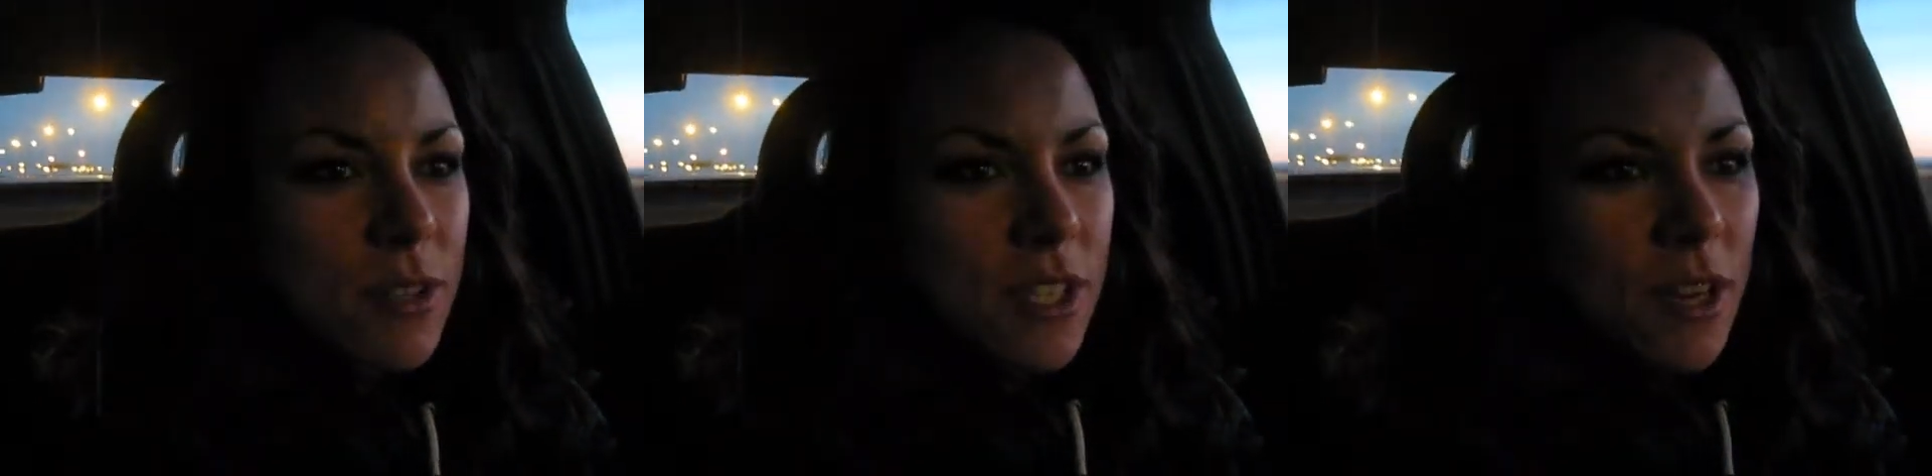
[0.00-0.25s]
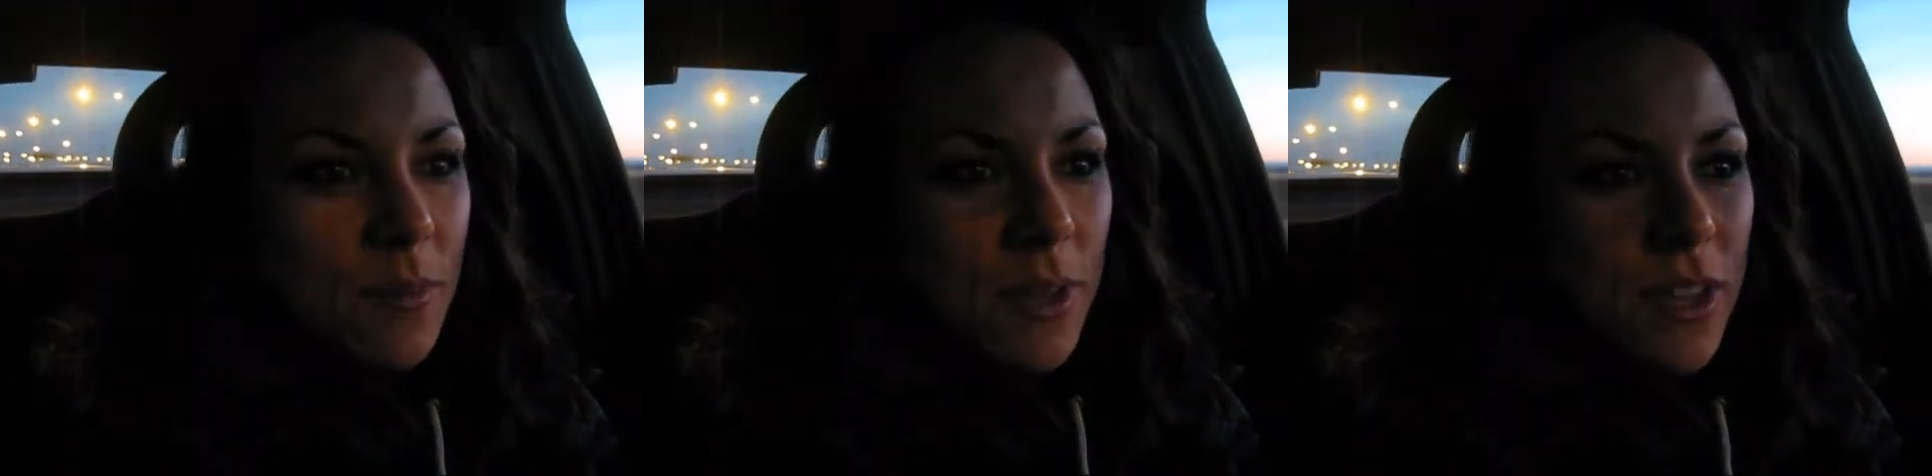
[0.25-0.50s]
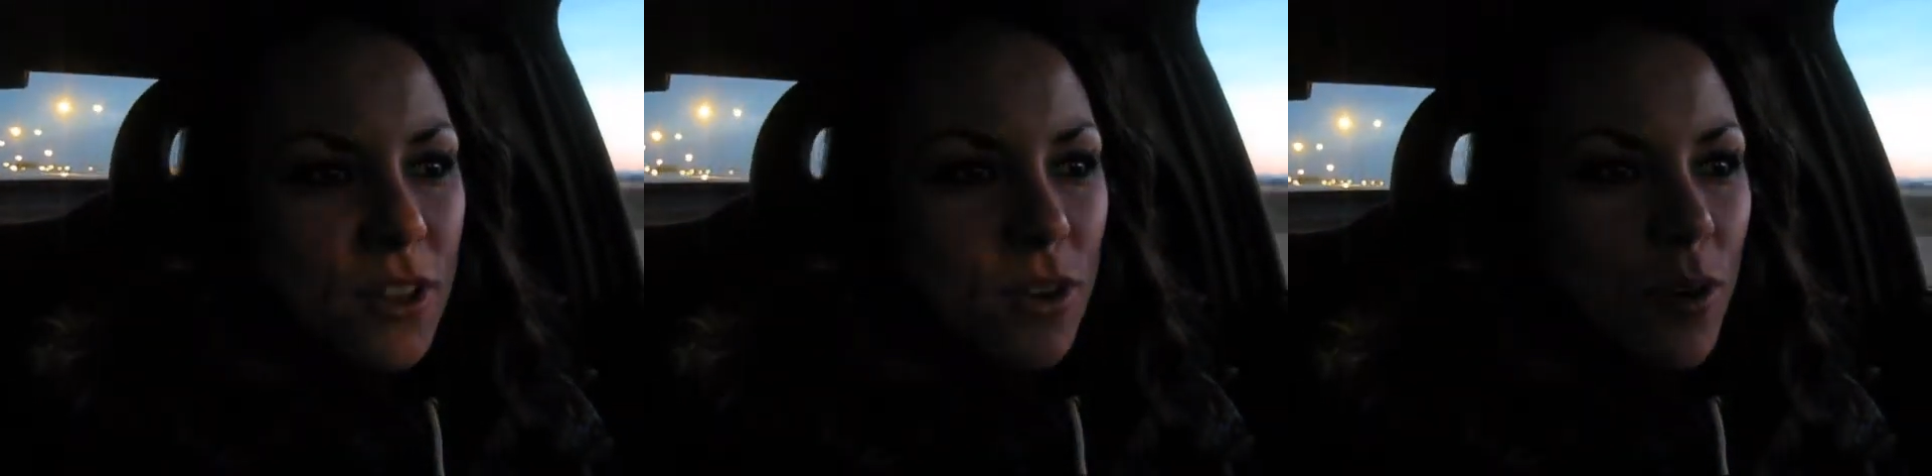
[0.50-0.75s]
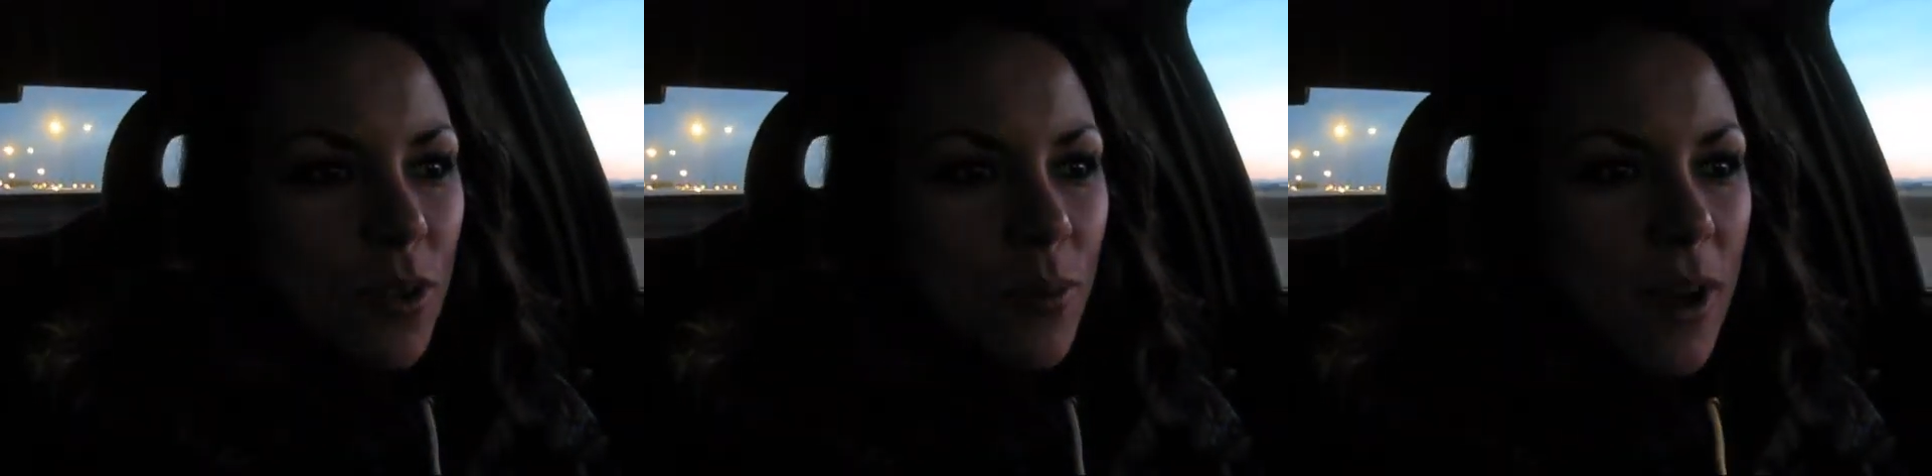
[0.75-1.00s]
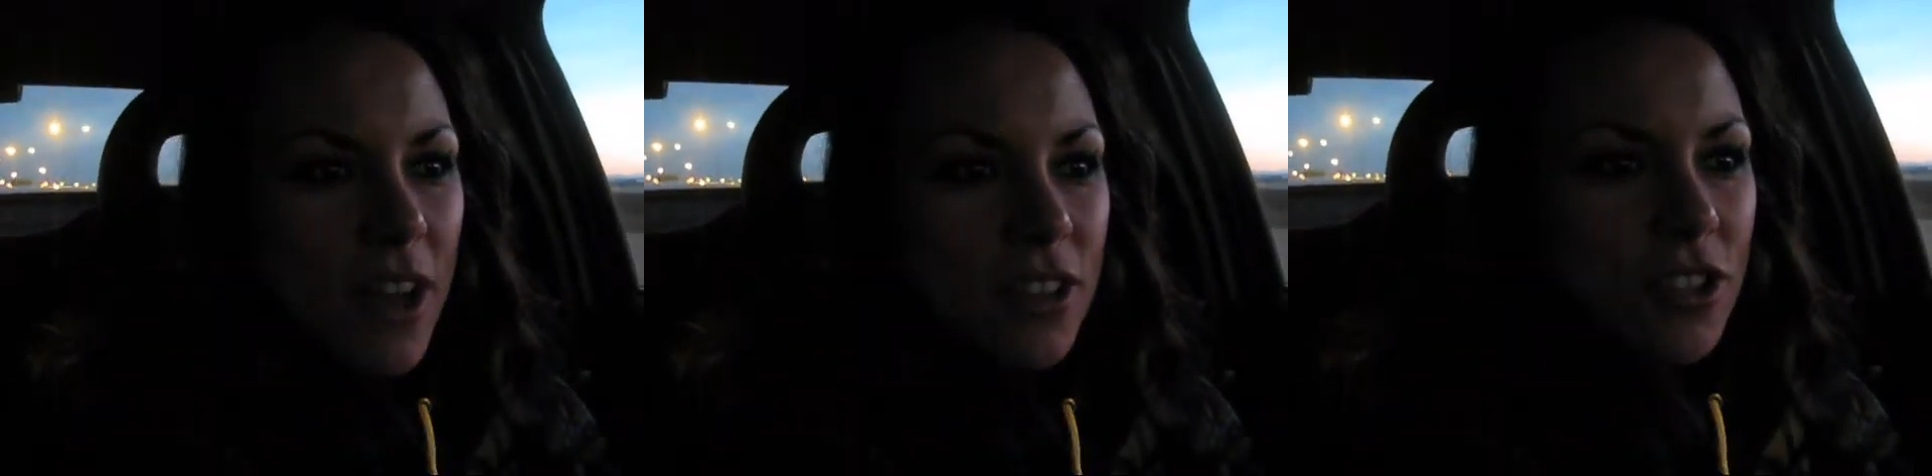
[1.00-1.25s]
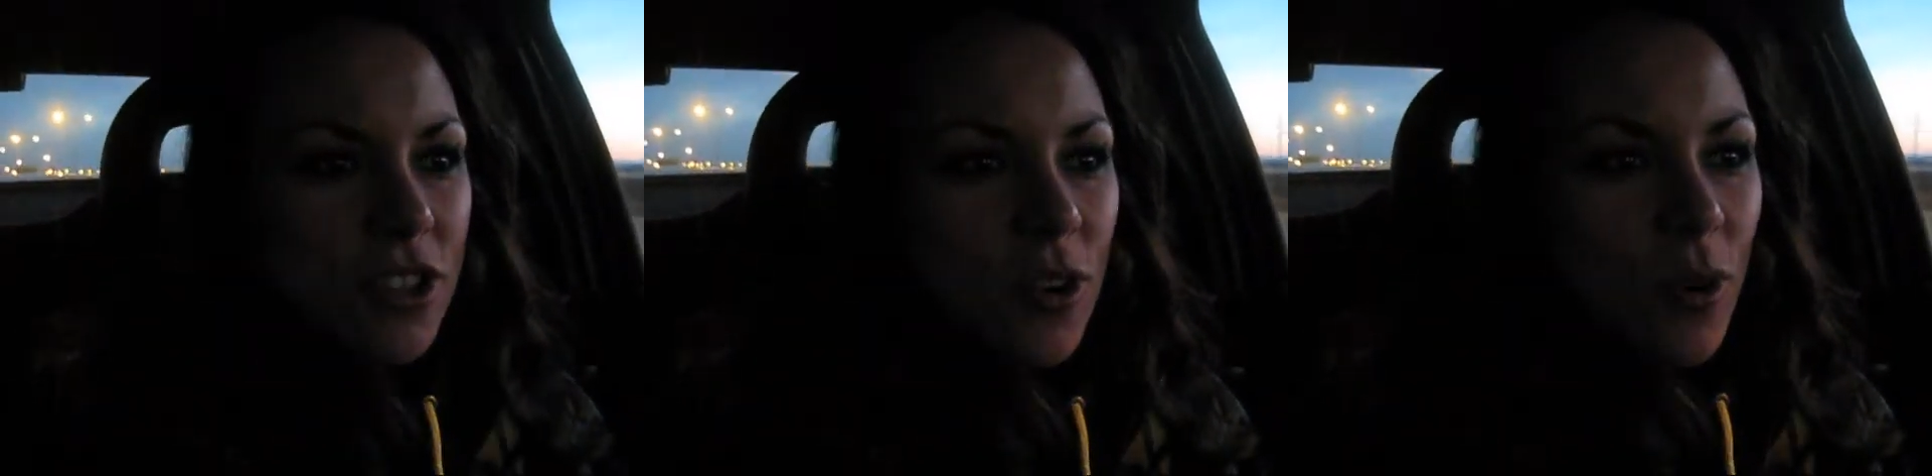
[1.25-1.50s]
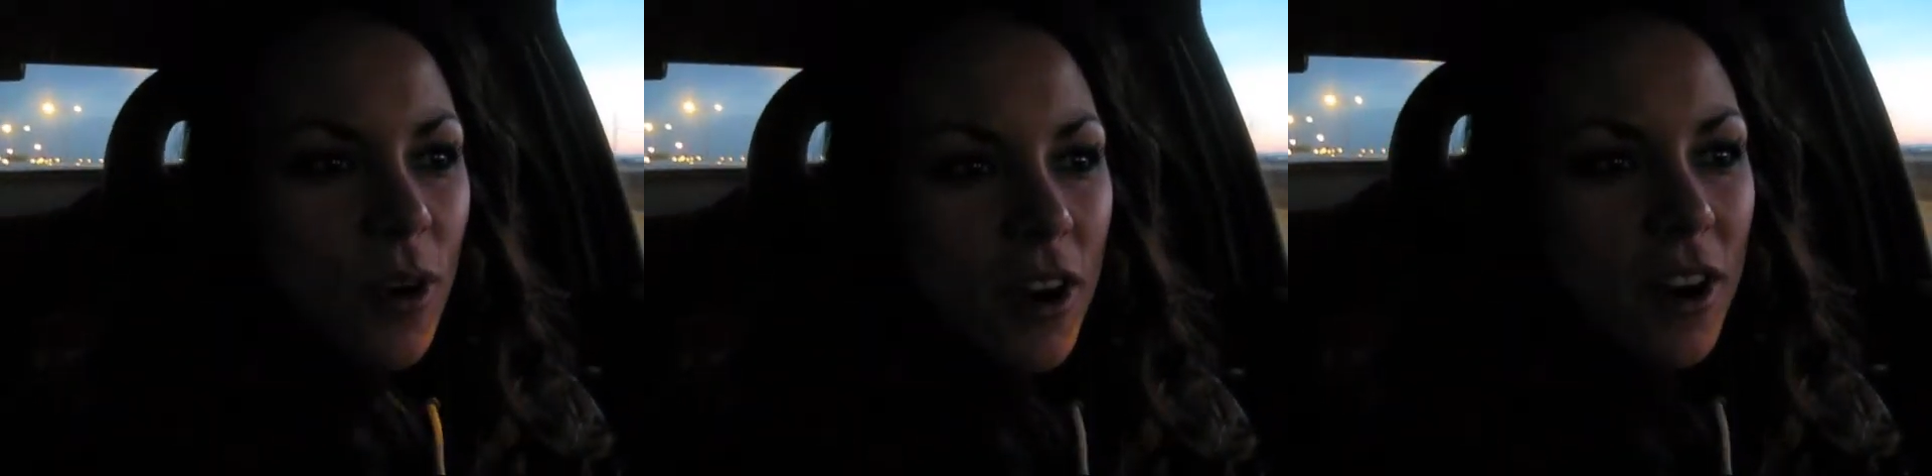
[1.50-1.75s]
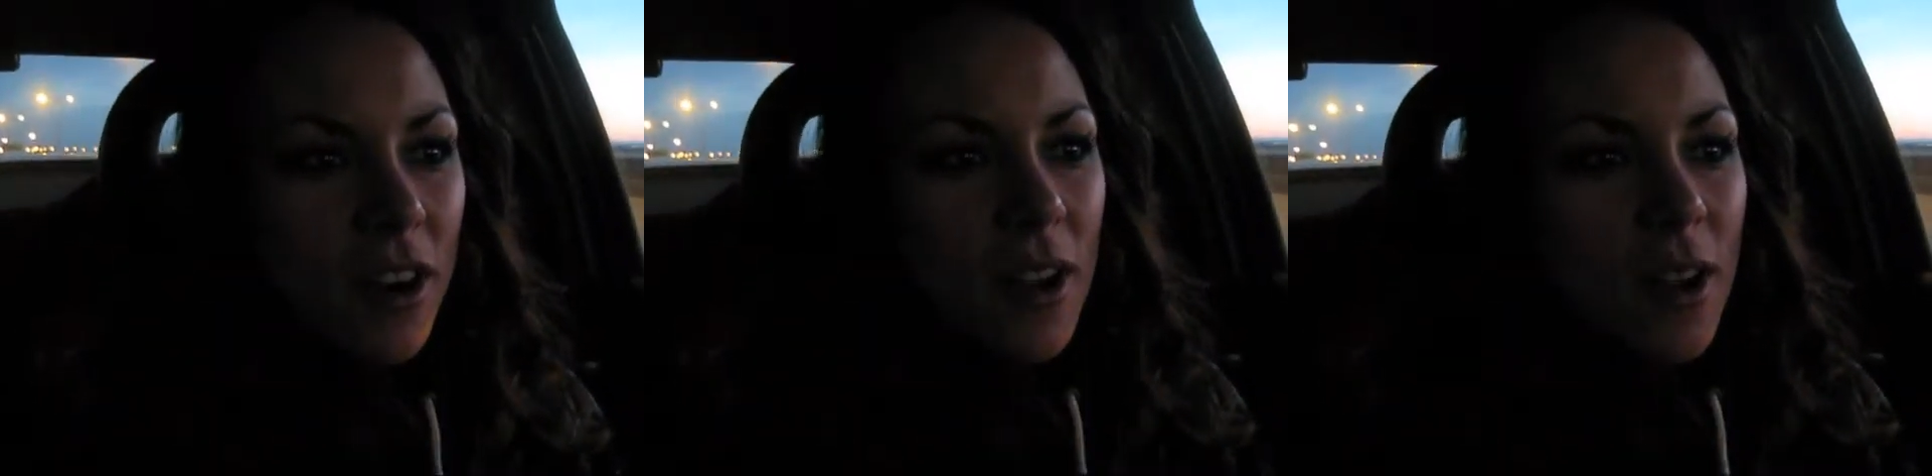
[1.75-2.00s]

was going to be in the Northwest, your